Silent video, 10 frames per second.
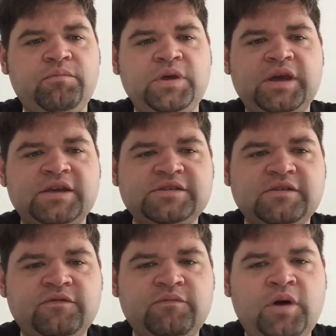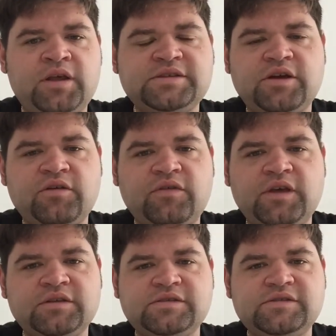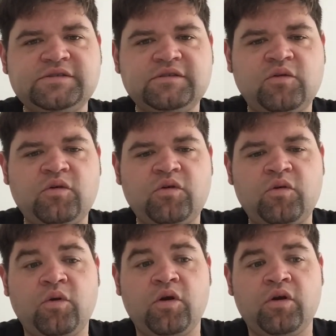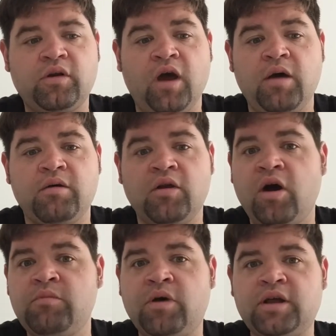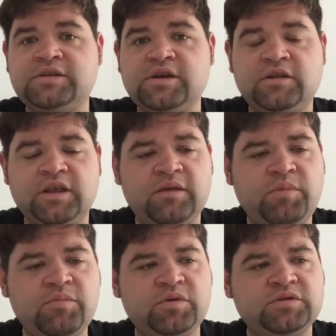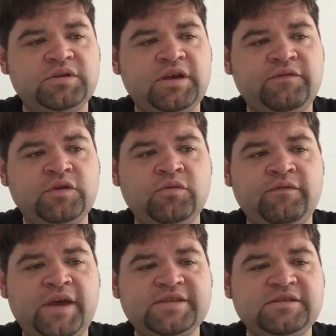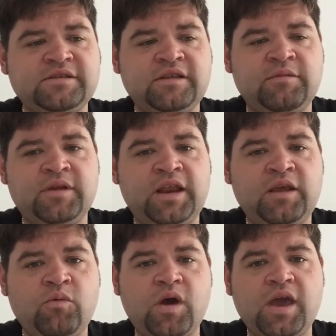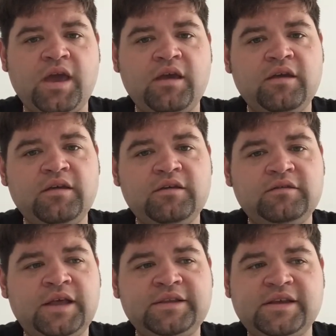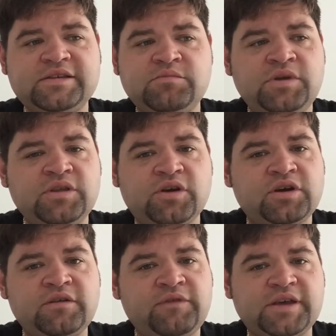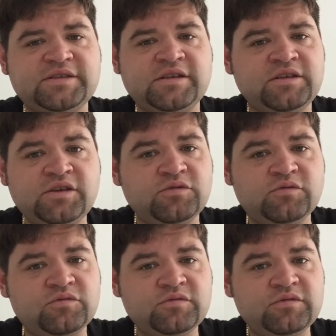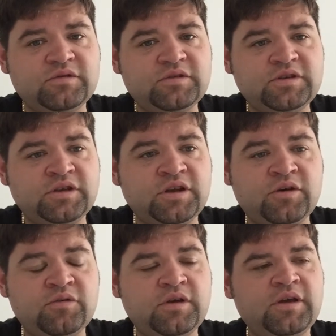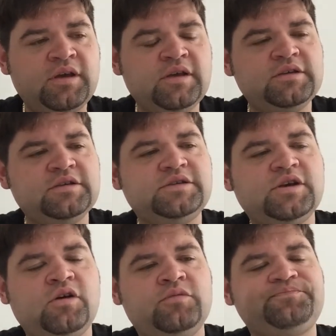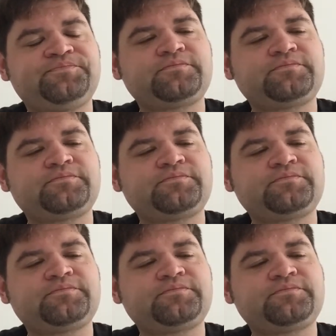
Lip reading: because of monetary things or not non-monetary. People, if you invest in them in any way, that doesn't mean they're going to invest in you, you know? So